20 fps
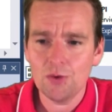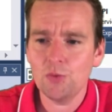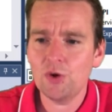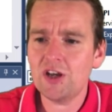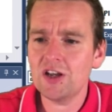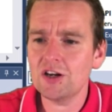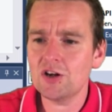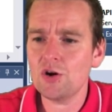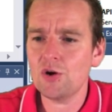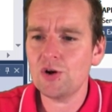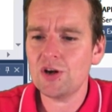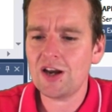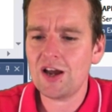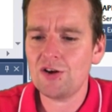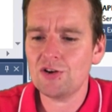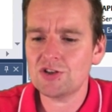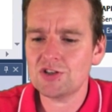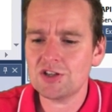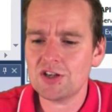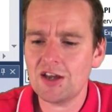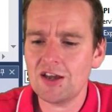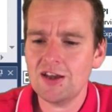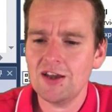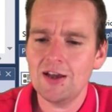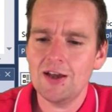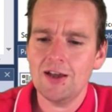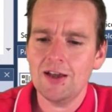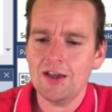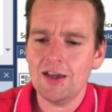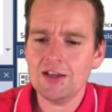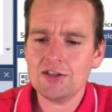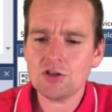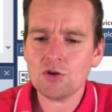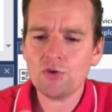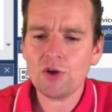we can go in now and say, it's